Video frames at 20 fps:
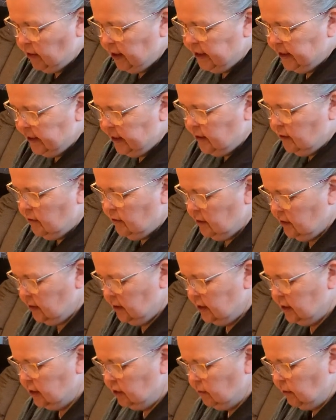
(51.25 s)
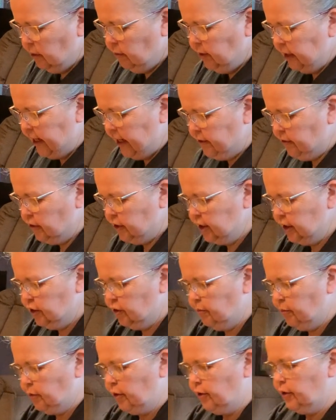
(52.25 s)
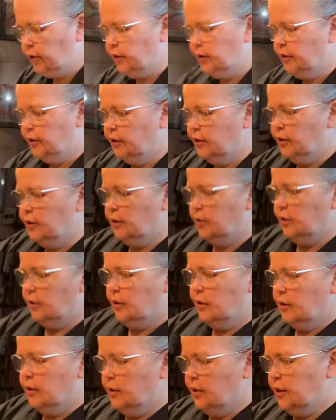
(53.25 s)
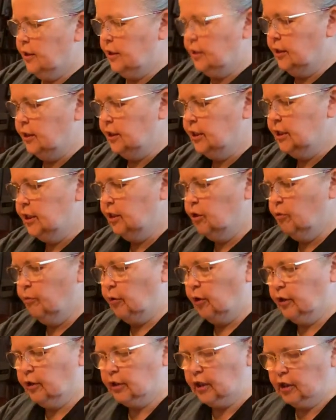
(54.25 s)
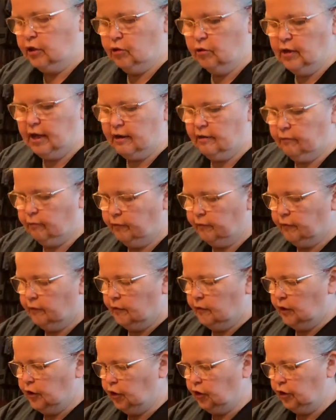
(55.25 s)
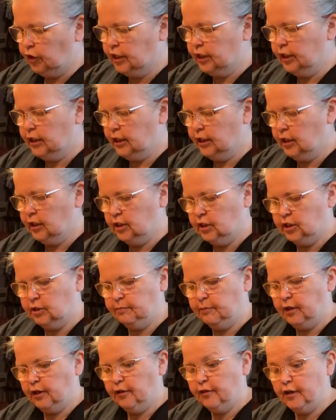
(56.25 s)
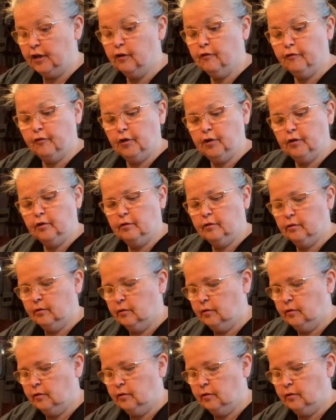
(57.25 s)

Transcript: right now, is when we gather cedar bark. And this cedar bark that you have in your kit has been thinned for you